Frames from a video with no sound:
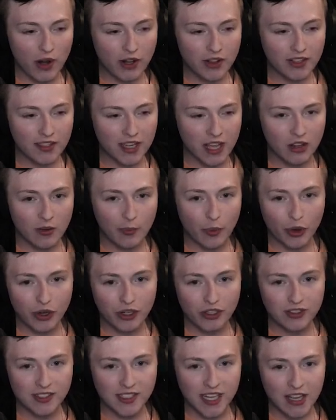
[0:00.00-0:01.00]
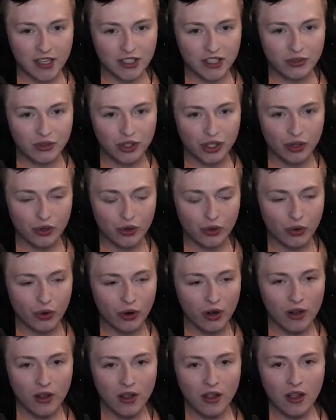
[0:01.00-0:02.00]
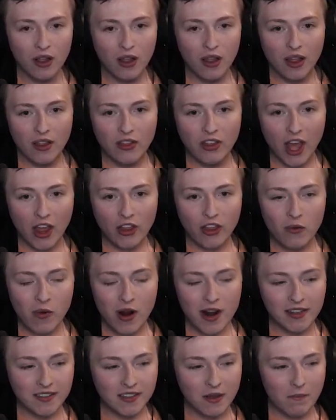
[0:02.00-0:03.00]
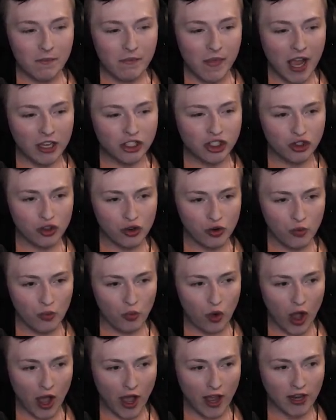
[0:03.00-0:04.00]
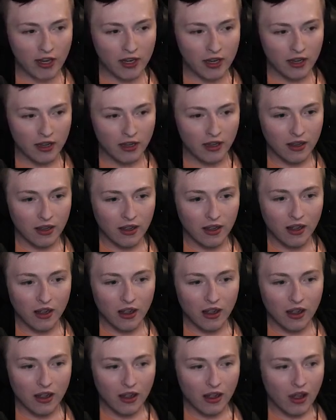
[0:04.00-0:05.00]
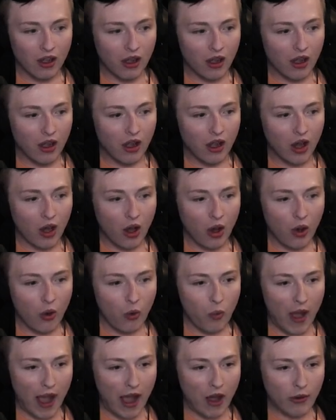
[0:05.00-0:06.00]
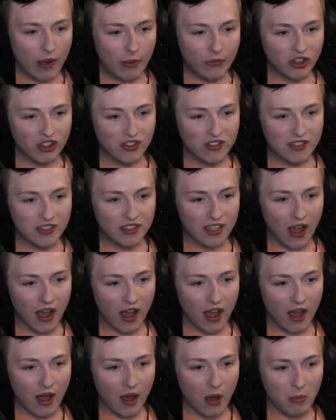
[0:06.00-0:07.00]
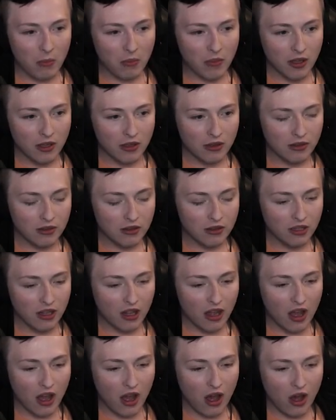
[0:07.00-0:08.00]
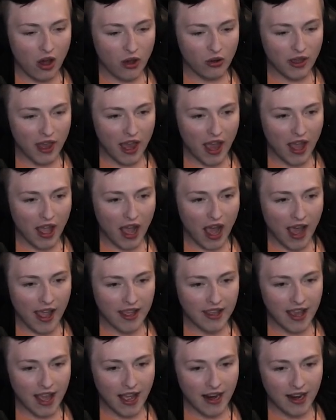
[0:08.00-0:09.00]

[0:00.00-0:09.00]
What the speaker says: of the teleporters takes you to. The other one is a mushroom one. Oh wow, I'm just dumb. Okay, I get